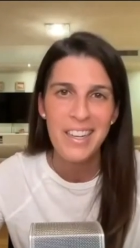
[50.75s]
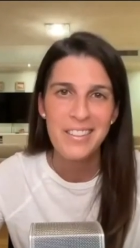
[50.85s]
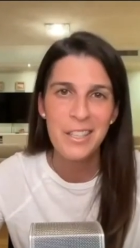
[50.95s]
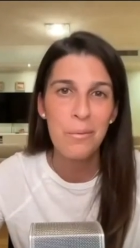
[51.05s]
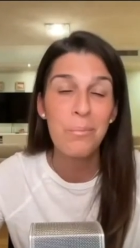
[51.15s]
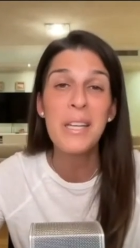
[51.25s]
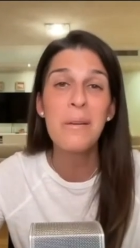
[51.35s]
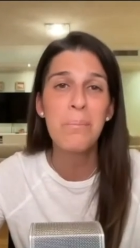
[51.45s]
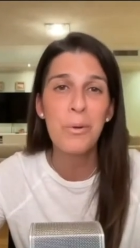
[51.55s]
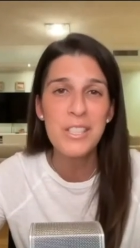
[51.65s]
to
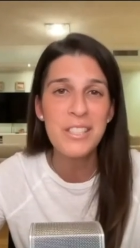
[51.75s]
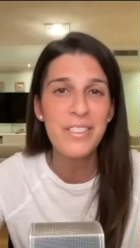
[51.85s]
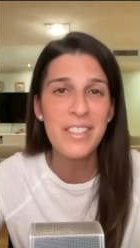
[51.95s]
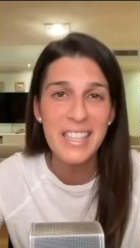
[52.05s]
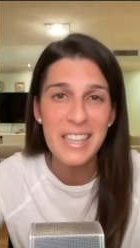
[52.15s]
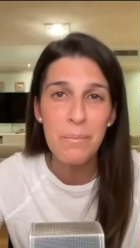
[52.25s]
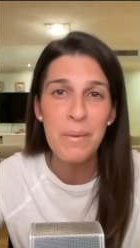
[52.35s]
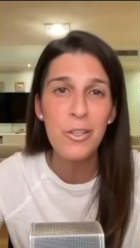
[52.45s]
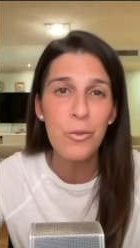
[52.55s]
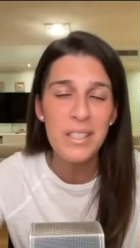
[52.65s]
complete books of Tehillim
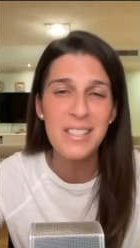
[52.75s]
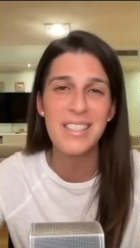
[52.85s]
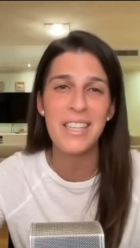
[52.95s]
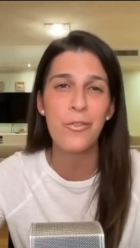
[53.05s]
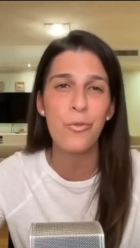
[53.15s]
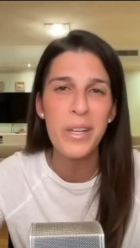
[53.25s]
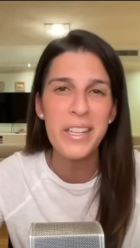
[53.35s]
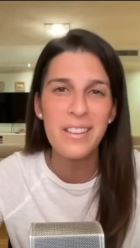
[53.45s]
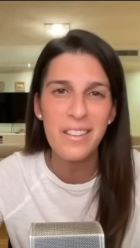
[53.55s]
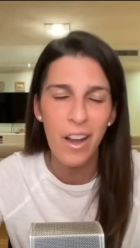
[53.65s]
in unison in
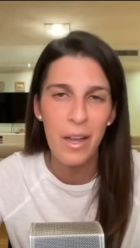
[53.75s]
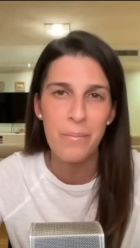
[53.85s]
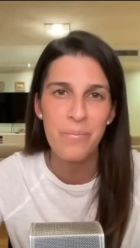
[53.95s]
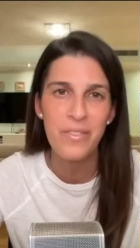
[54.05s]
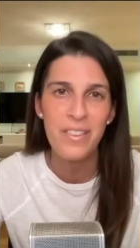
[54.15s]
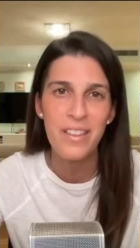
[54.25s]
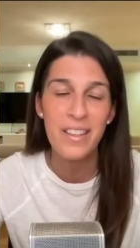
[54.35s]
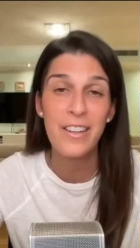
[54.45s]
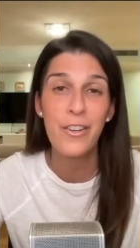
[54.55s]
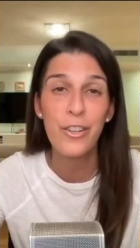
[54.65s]
real time
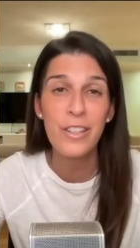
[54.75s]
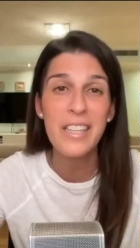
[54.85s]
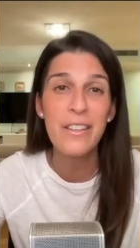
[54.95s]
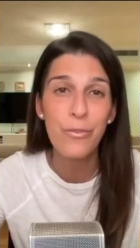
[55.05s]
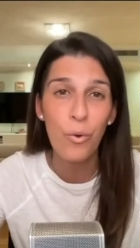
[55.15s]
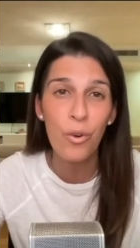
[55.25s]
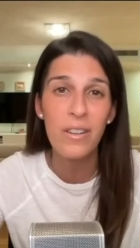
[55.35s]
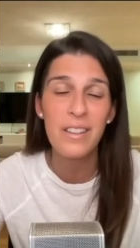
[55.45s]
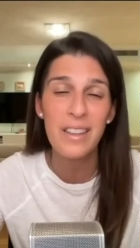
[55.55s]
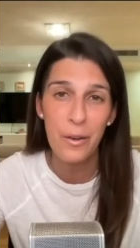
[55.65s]
and currently in
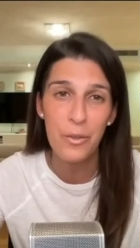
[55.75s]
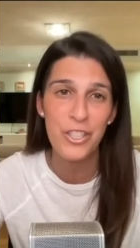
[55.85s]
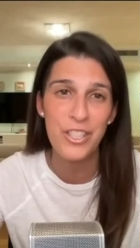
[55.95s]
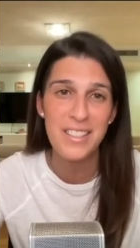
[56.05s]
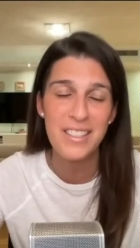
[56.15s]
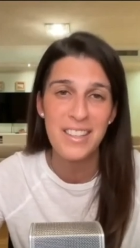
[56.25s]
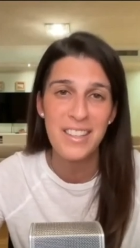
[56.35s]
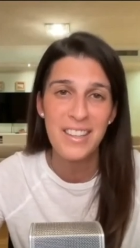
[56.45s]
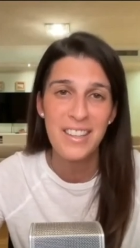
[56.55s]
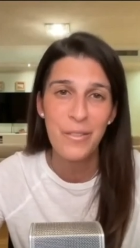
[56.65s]
four languages.
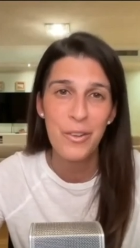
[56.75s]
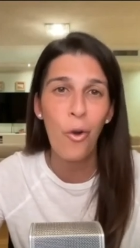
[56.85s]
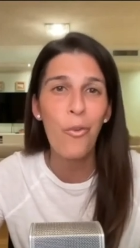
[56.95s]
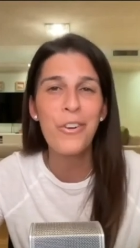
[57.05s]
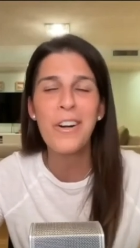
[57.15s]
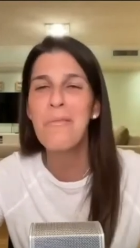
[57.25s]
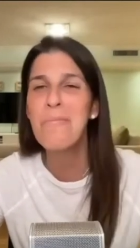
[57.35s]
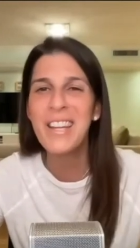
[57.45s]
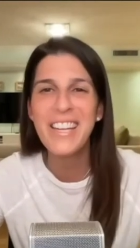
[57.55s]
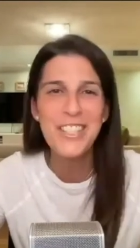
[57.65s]
With over a
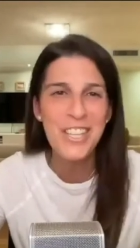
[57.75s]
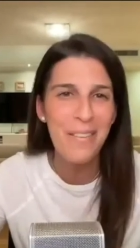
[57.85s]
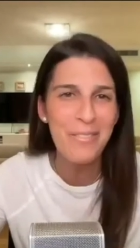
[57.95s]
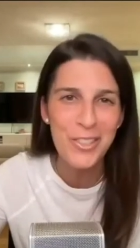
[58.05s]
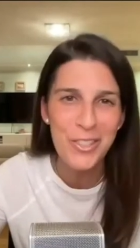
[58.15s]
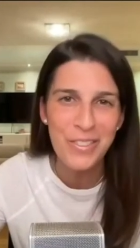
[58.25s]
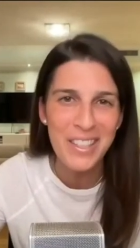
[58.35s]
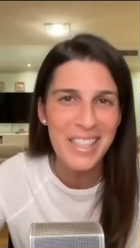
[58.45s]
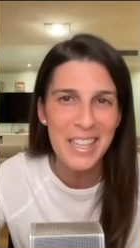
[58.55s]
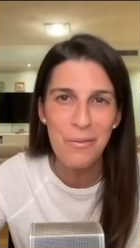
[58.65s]
million chapters of
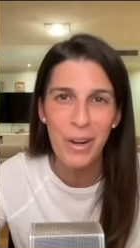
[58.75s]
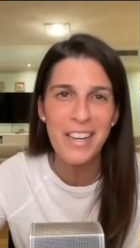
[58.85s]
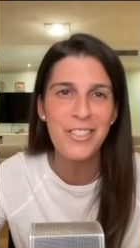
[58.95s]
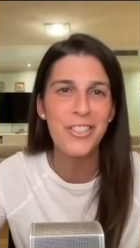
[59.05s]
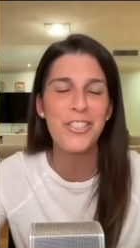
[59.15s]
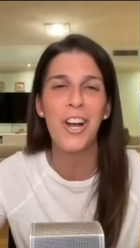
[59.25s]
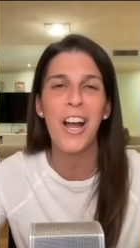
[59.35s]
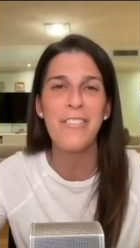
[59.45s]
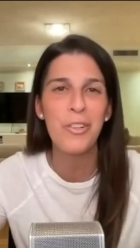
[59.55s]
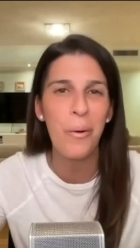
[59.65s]
Tehillim read, just shy
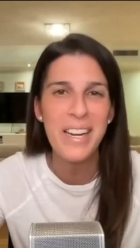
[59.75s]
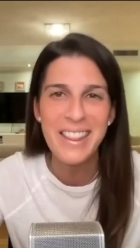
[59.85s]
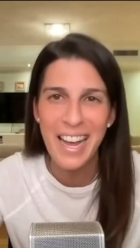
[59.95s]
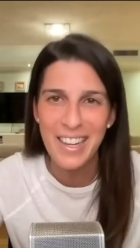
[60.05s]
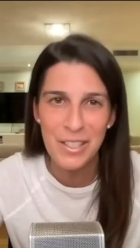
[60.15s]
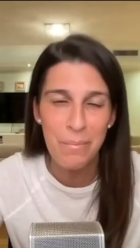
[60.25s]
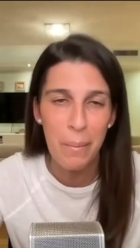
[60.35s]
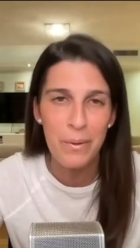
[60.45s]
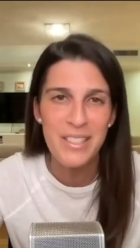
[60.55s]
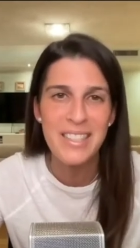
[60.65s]
of 20,000
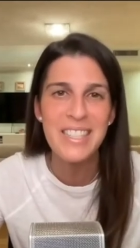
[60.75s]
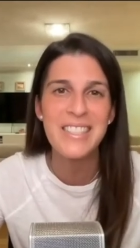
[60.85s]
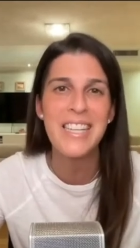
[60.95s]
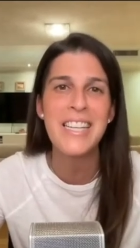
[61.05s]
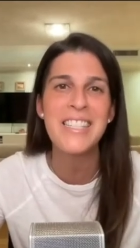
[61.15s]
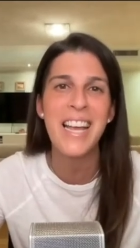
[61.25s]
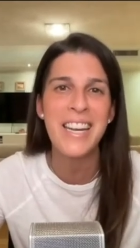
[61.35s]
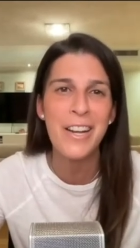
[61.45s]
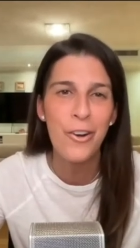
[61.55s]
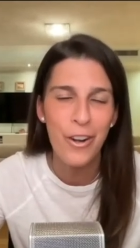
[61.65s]
members, this is an
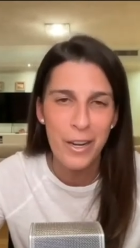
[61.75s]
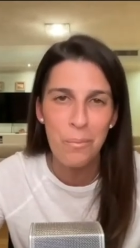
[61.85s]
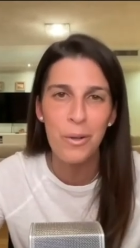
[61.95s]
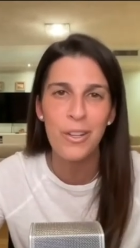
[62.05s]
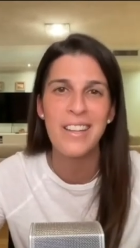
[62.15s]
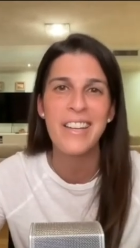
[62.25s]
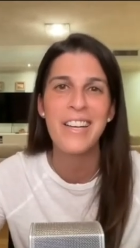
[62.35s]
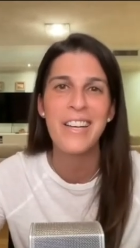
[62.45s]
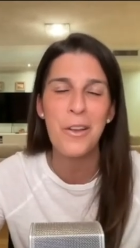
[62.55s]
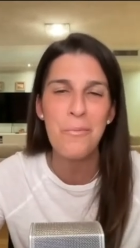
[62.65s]
incredible
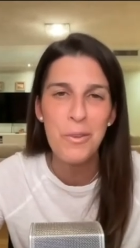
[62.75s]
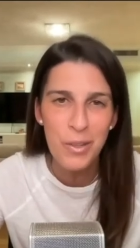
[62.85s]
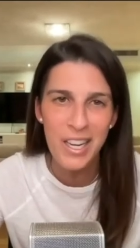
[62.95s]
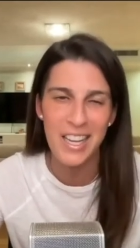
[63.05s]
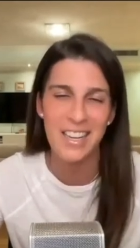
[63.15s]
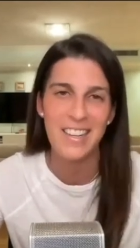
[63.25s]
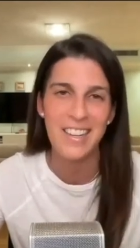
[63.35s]
community